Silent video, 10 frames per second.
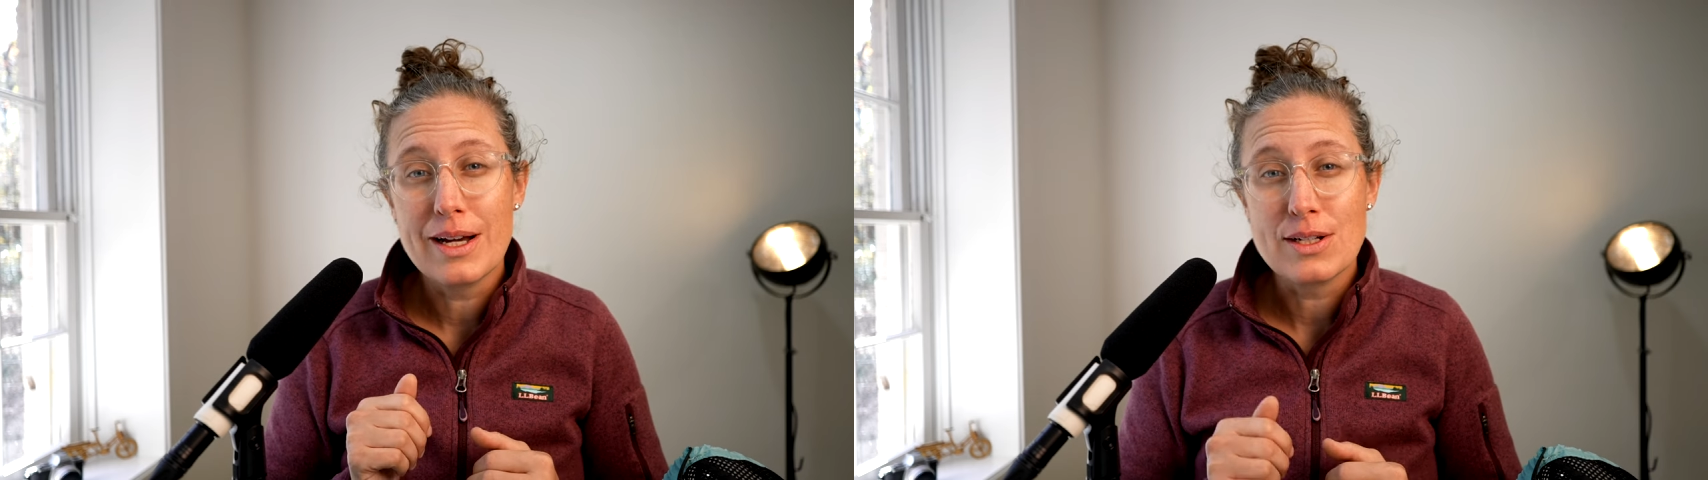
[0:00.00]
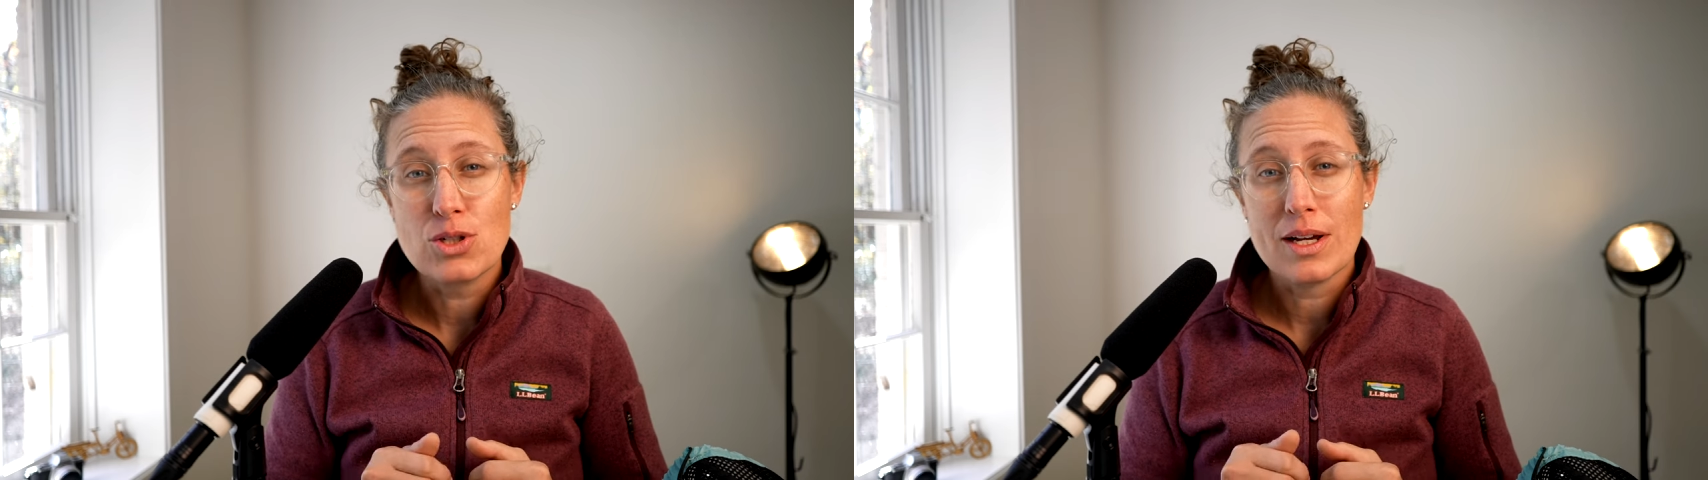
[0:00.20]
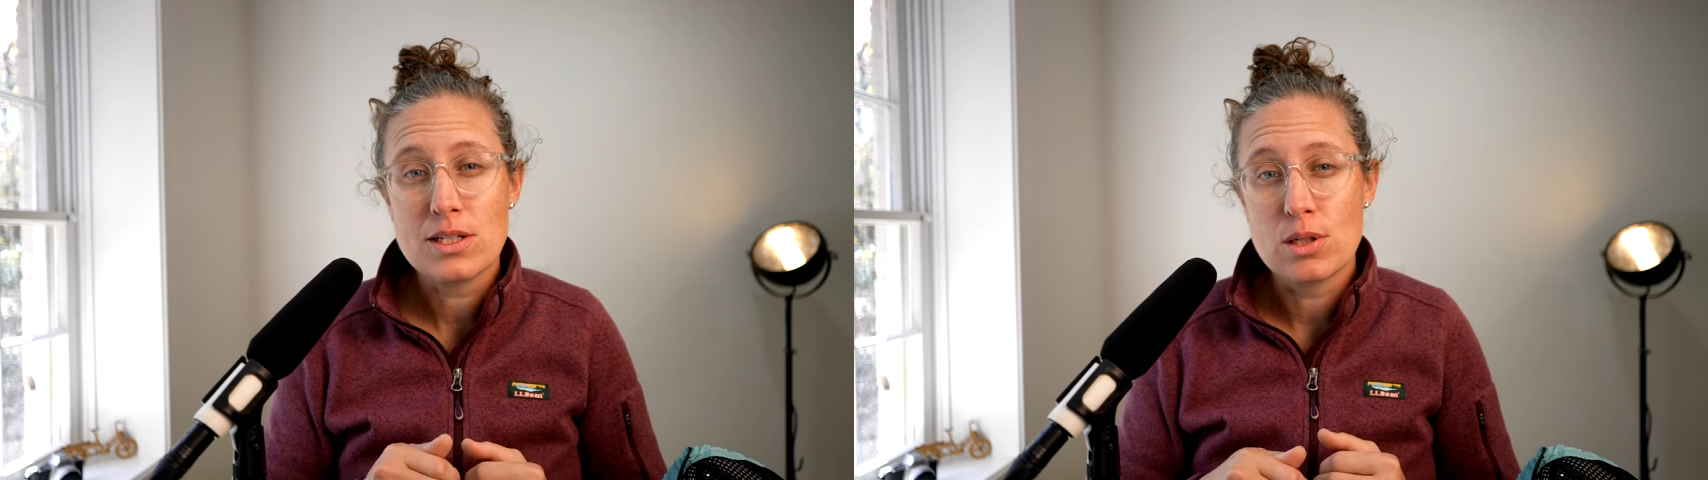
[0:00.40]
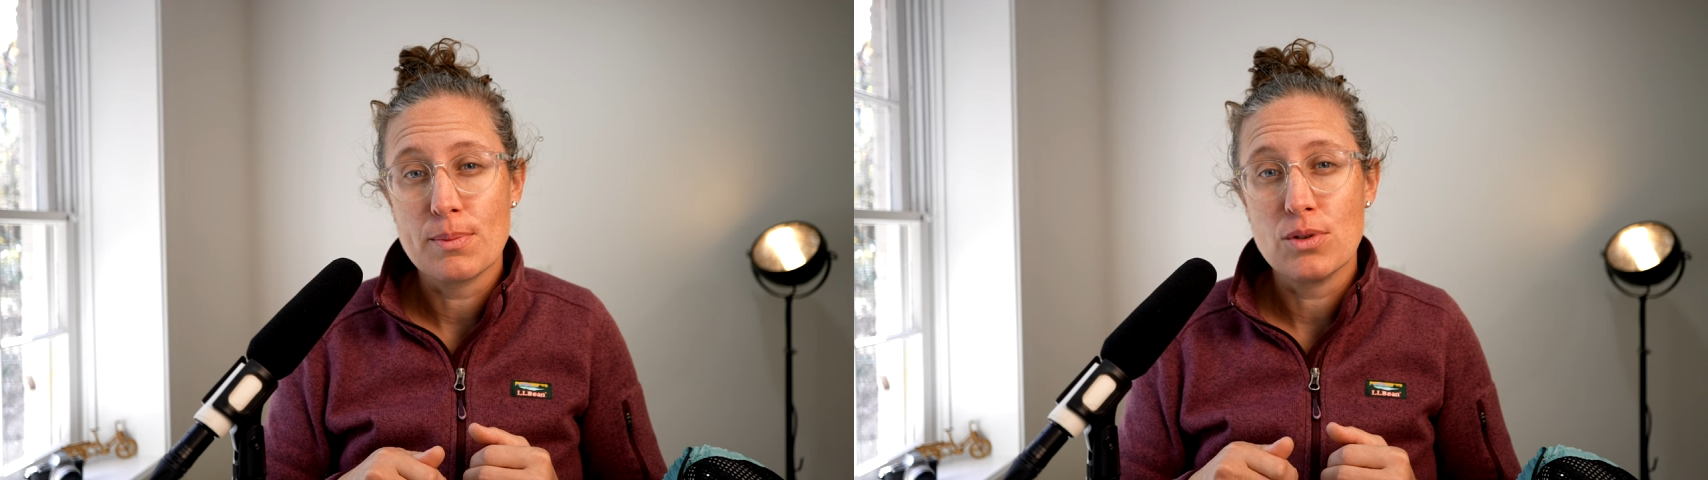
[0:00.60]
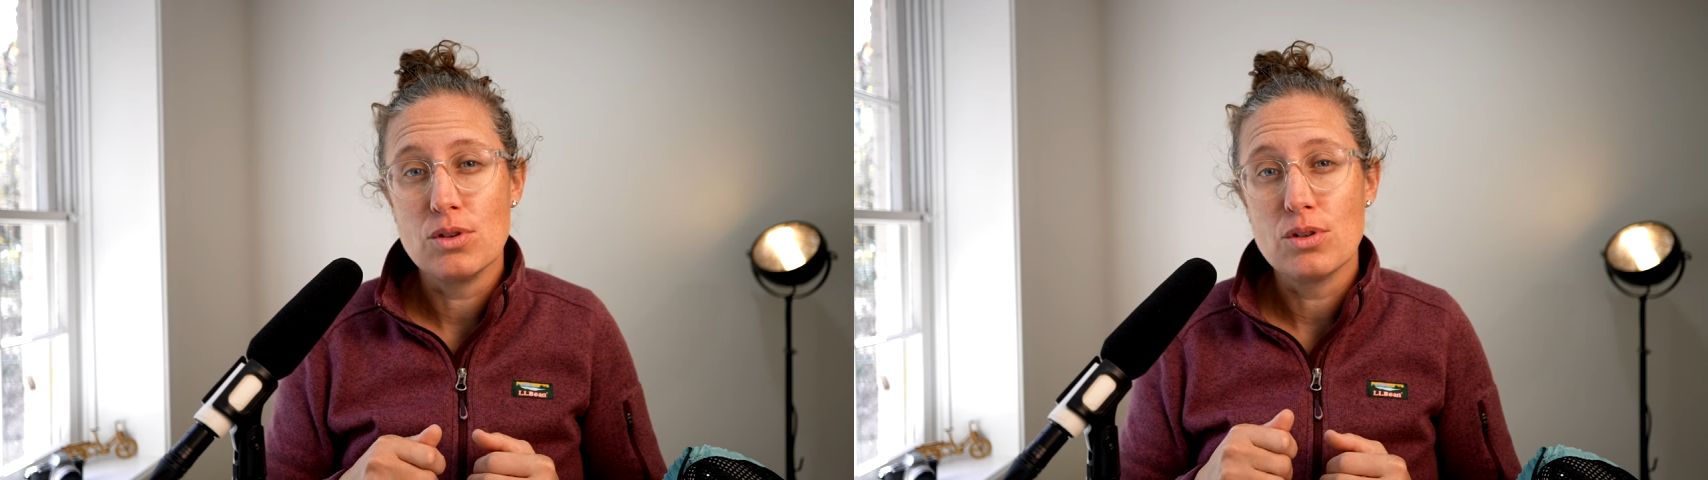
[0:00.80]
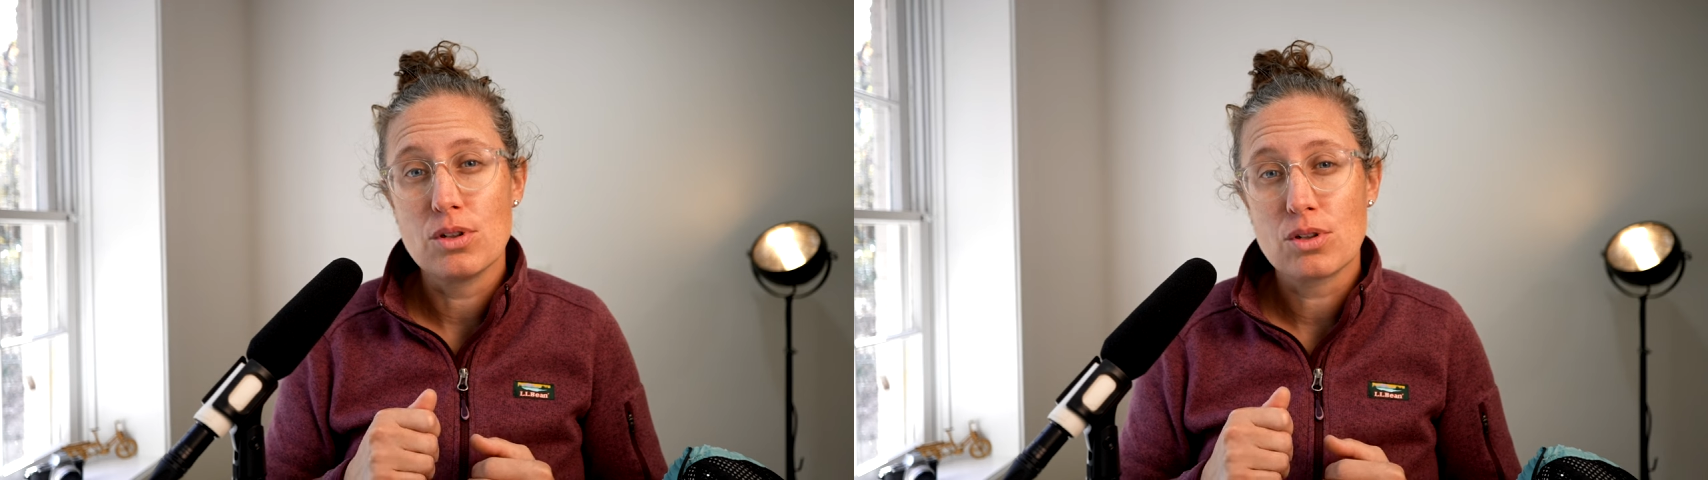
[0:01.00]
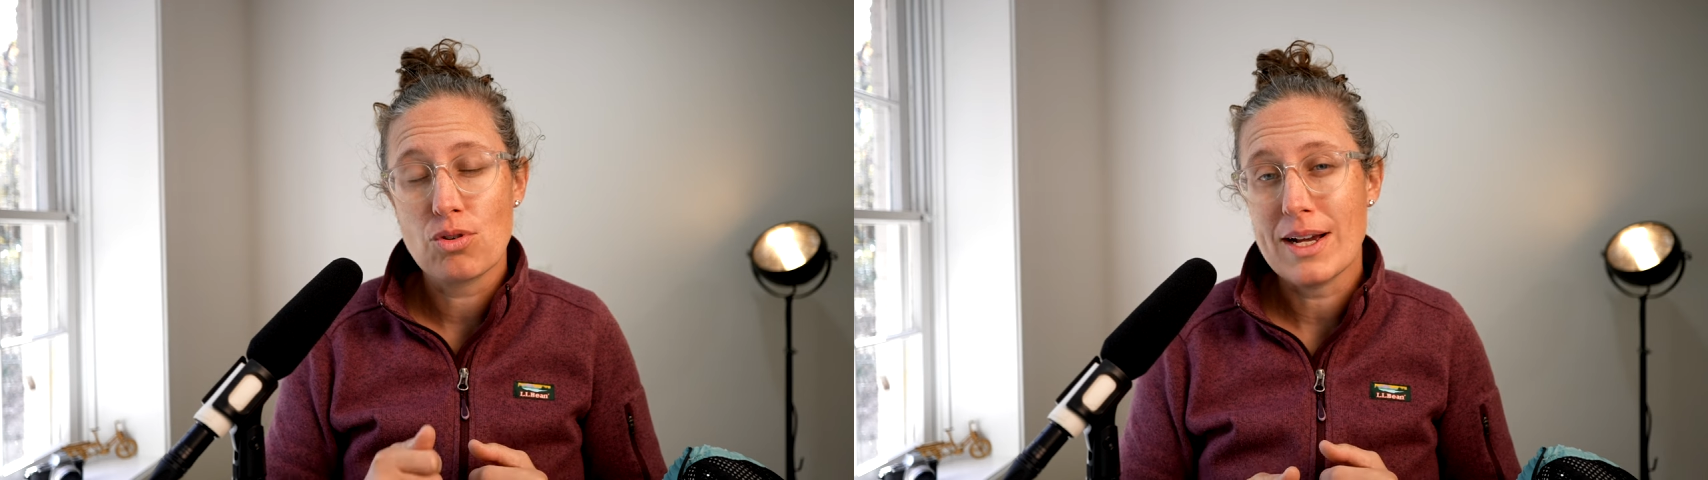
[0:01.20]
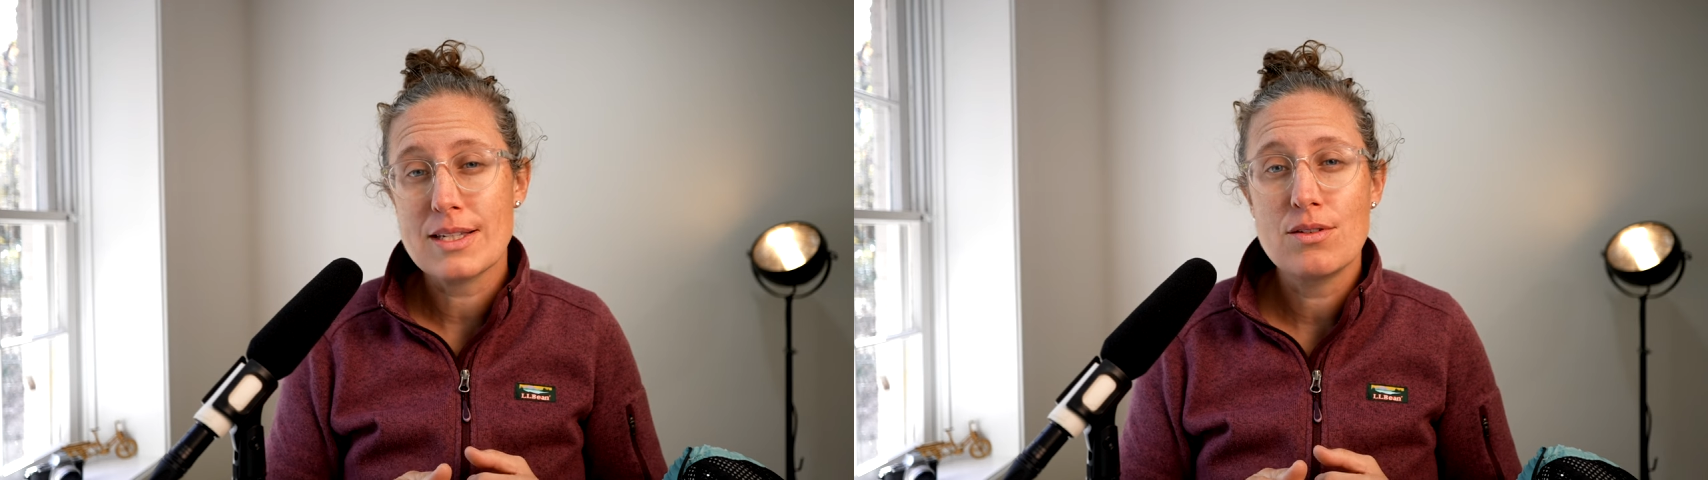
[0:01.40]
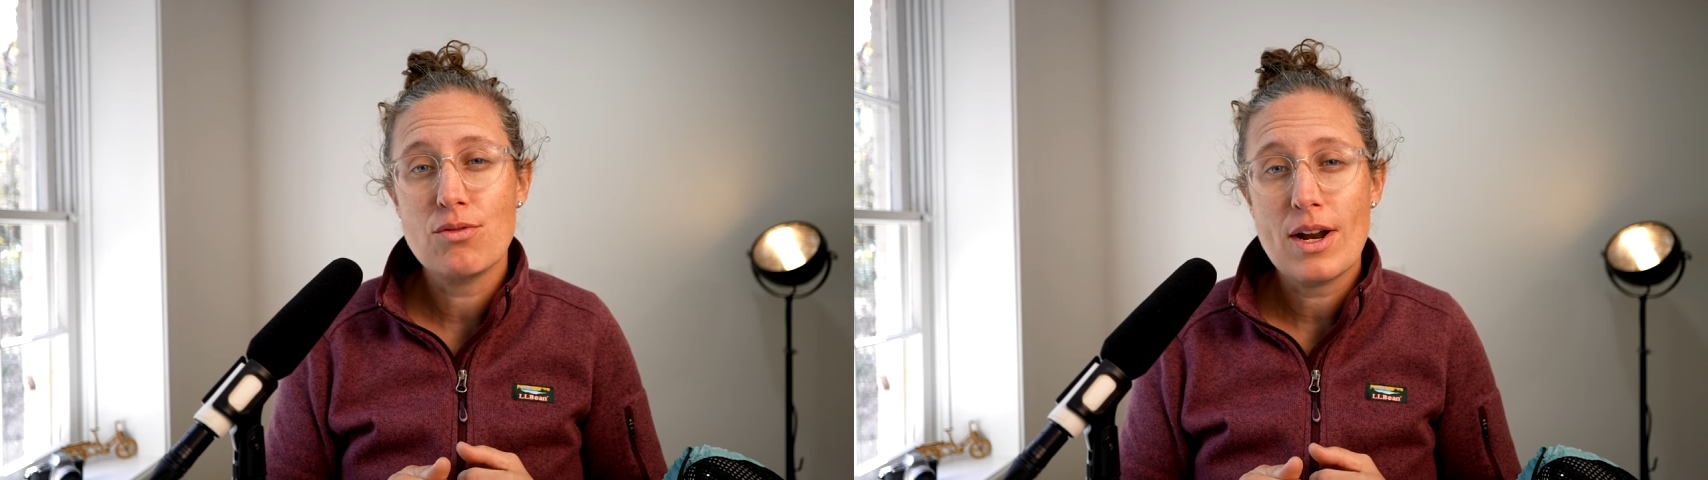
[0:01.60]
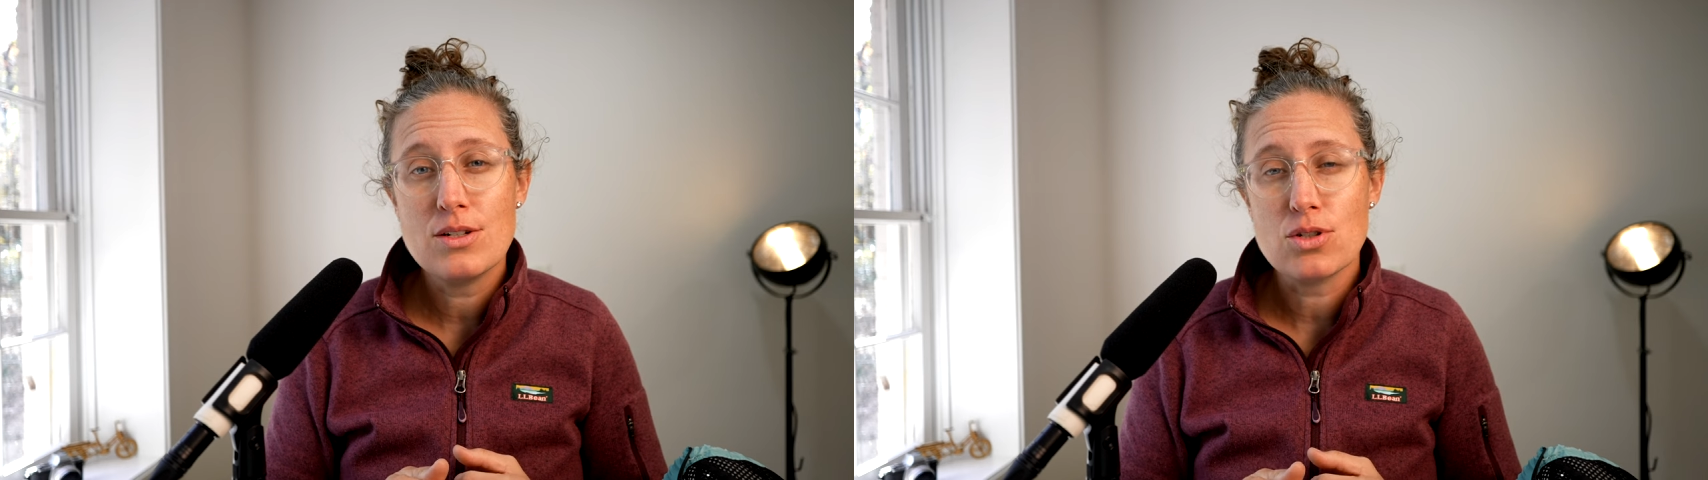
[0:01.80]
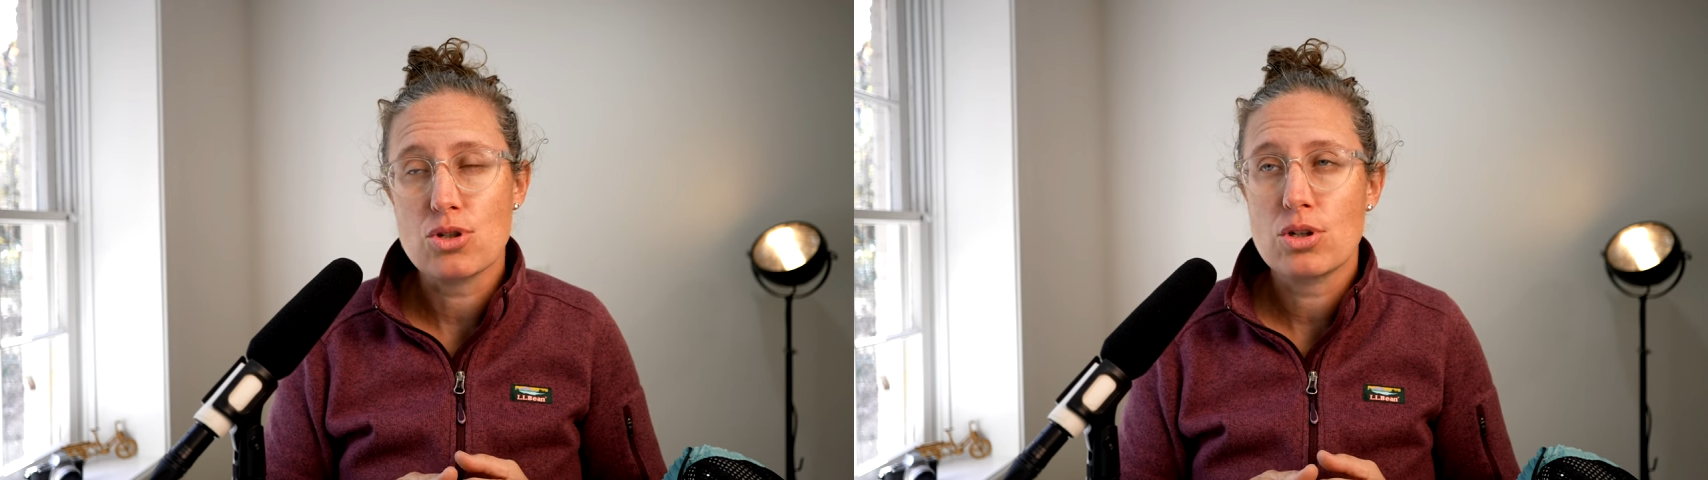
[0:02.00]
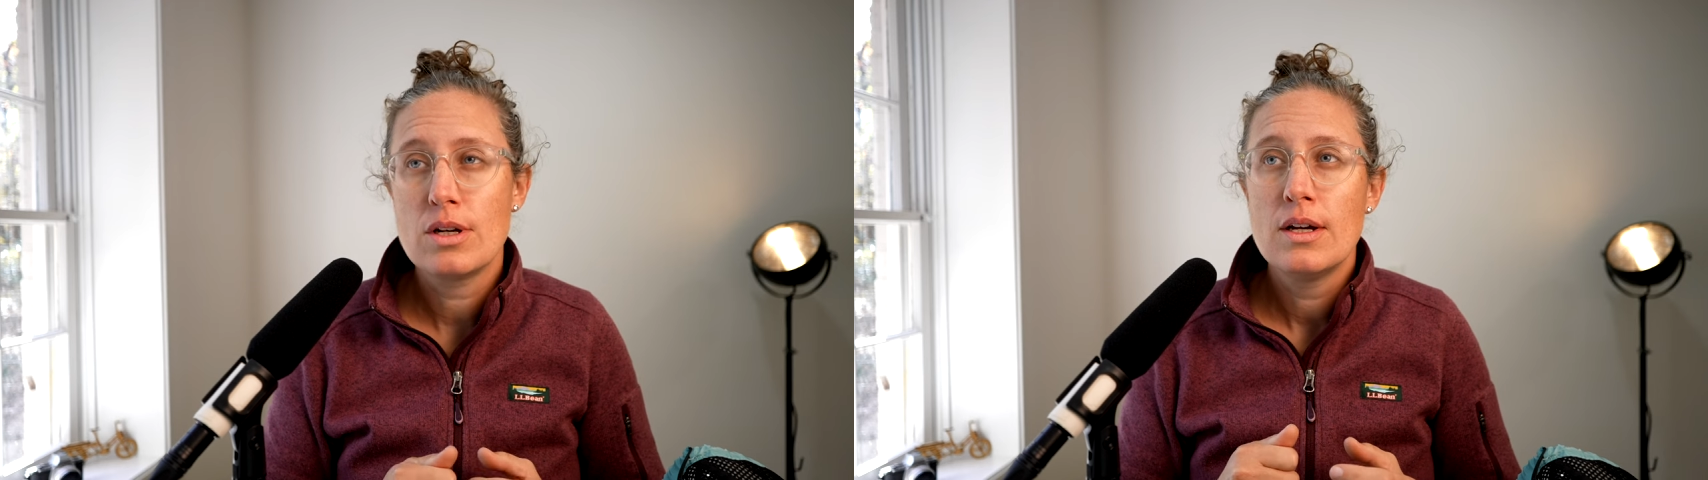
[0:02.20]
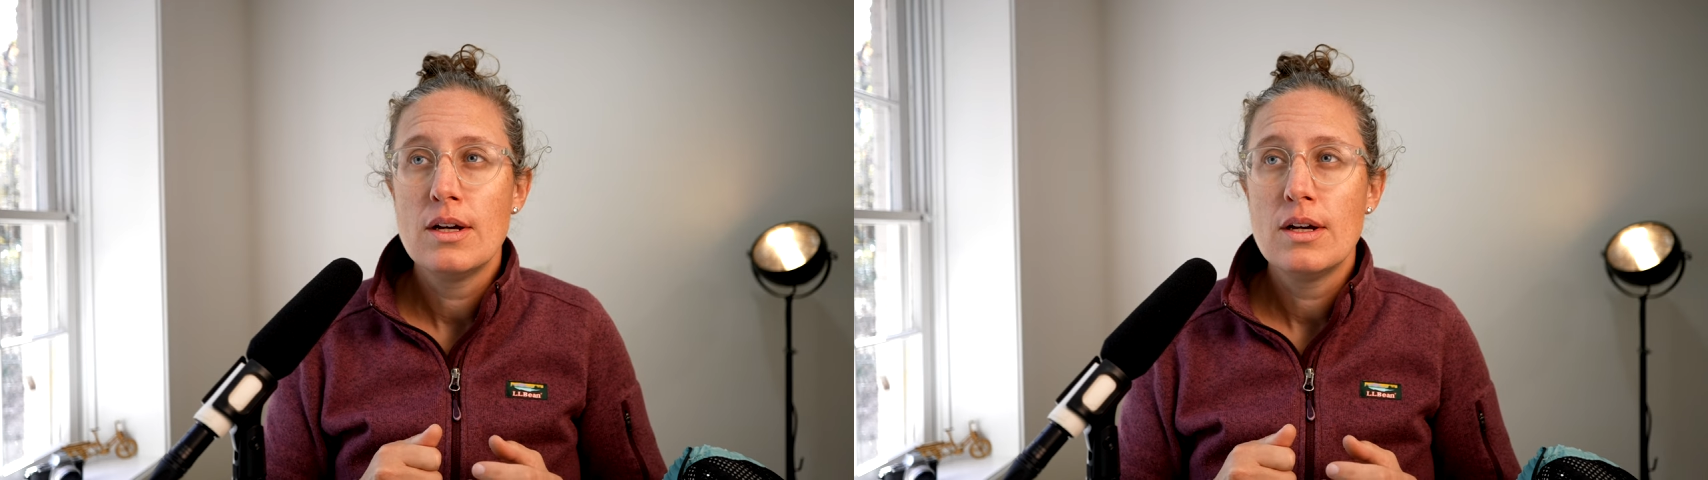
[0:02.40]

adjustable crescent wrench.